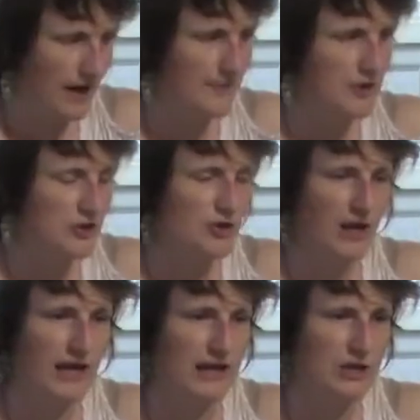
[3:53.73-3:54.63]
I'm going to
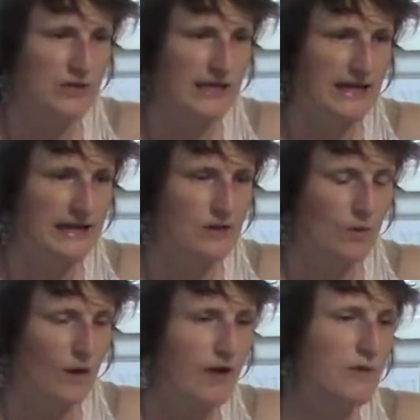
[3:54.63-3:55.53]
try using it the
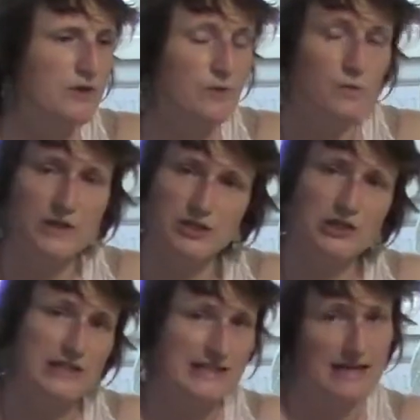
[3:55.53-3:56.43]
way it was
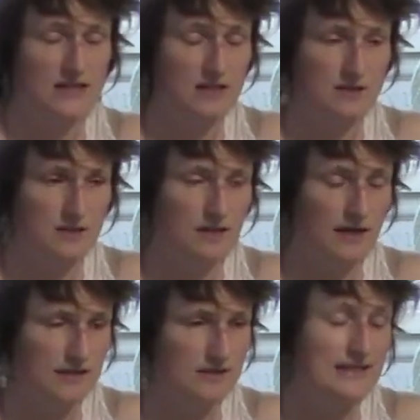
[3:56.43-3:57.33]
originally intended
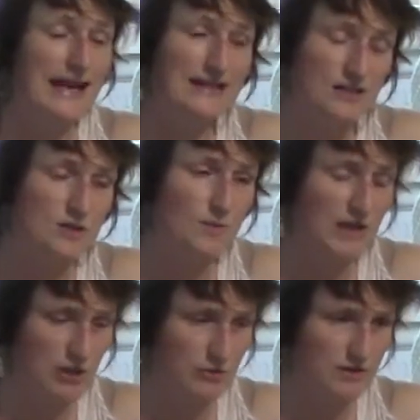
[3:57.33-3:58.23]
to be
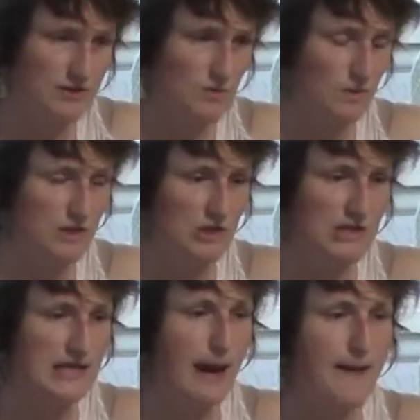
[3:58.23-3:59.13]
used, which
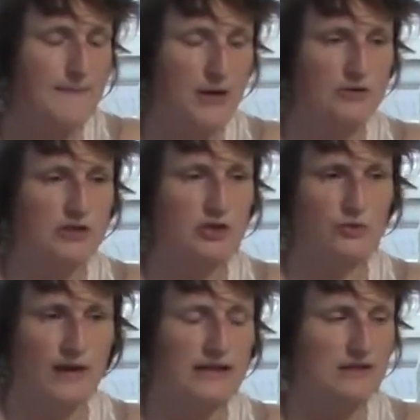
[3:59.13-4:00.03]
is mounted
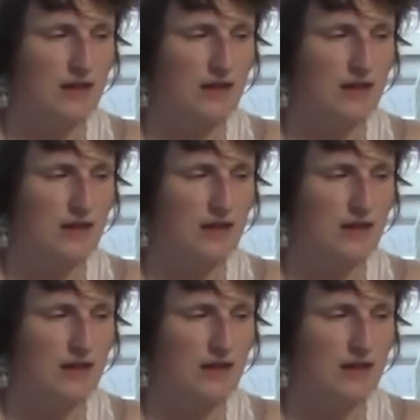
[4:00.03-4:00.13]
directly